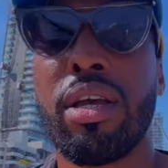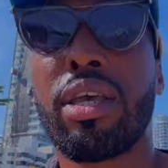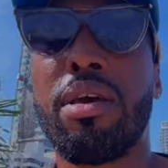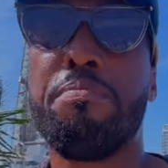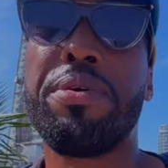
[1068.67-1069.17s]

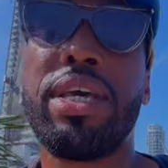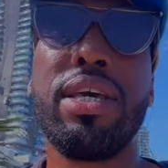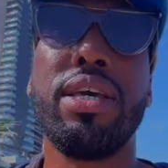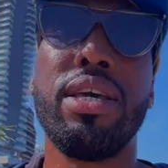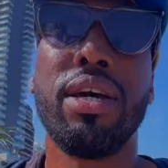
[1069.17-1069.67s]
can
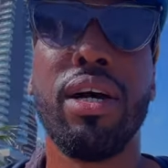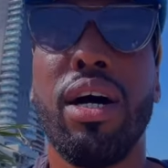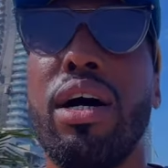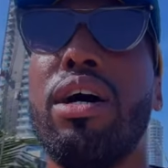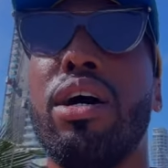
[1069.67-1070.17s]
be
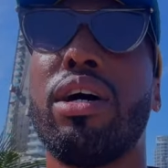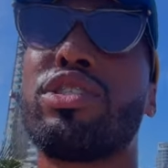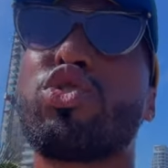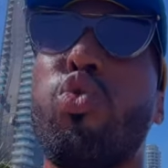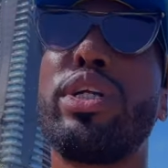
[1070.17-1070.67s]
a
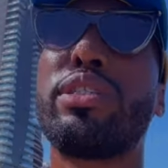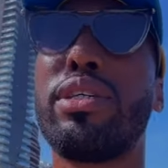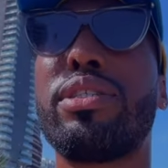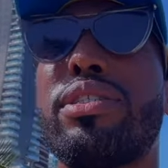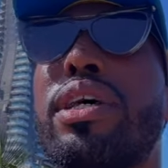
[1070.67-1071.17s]

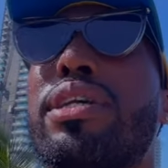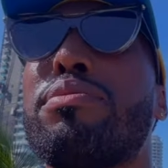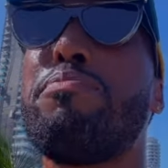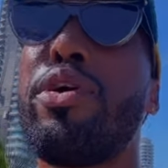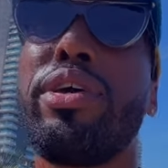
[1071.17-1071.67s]
$26
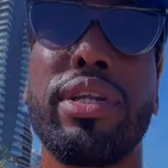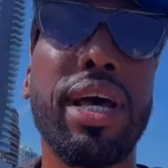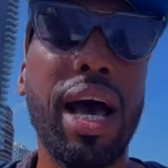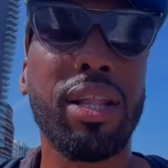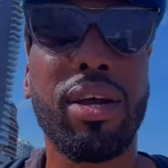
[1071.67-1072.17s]
million
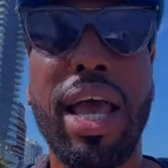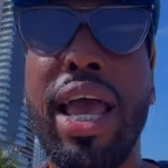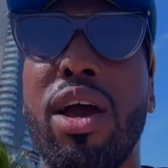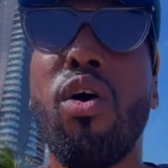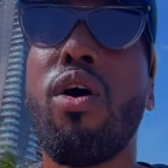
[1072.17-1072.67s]

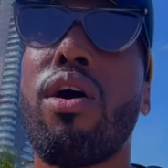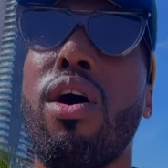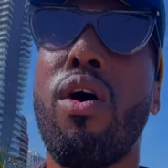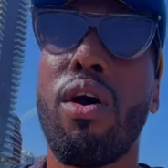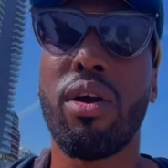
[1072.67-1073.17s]

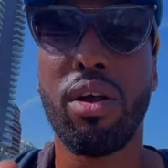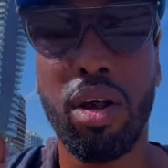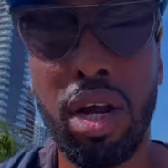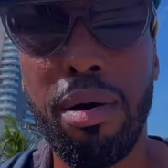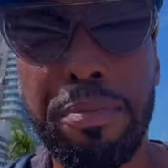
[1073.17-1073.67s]
ARR
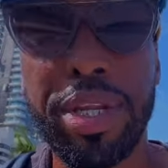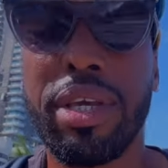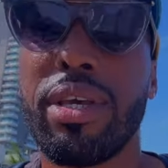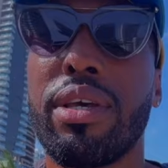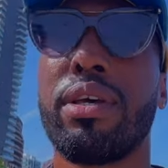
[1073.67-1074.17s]
company.
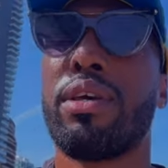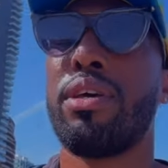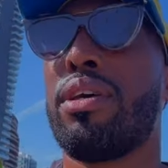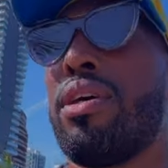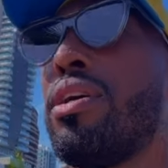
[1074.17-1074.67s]

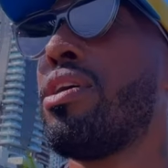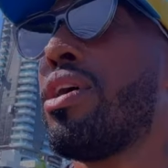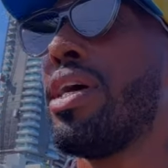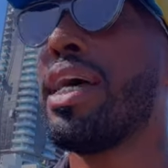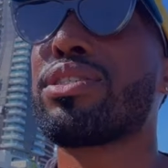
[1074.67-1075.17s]

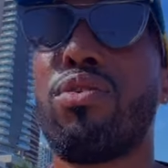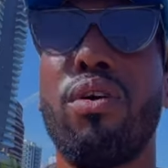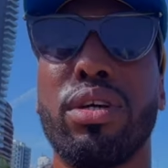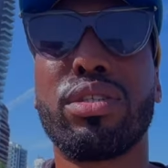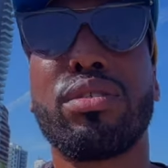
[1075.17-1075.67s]
And that's on
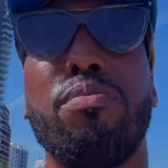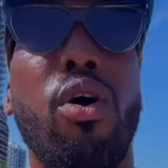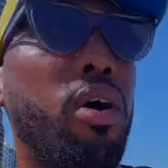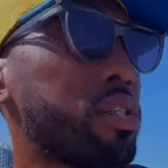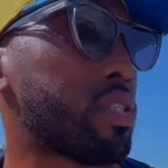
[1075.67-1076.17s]
a
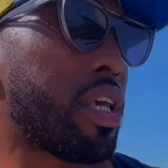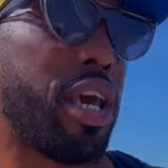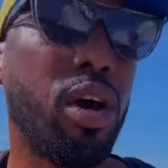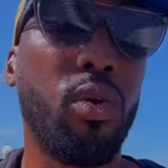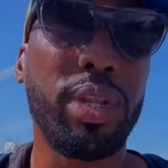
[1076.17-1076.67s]
small
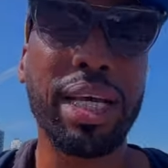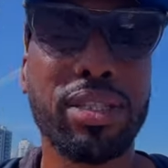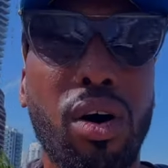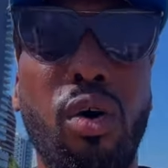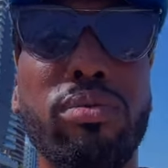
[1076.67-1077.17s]
scale. That's
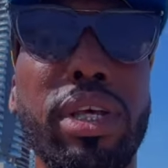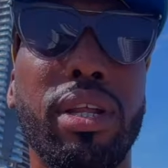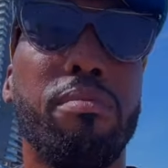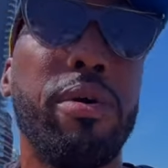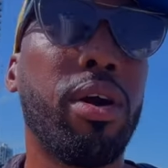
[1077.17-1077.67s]
only in
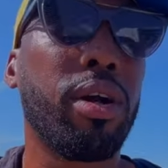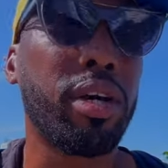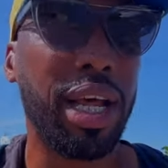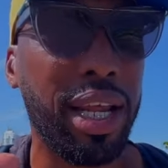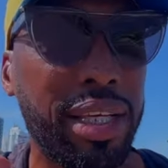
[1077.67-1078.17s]
America.
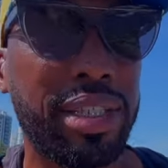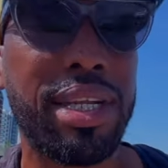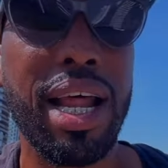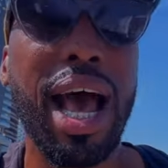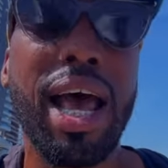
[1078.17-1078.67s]
That is
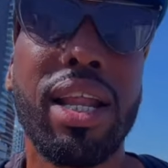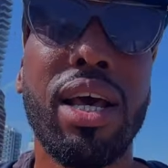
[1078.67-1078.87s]
not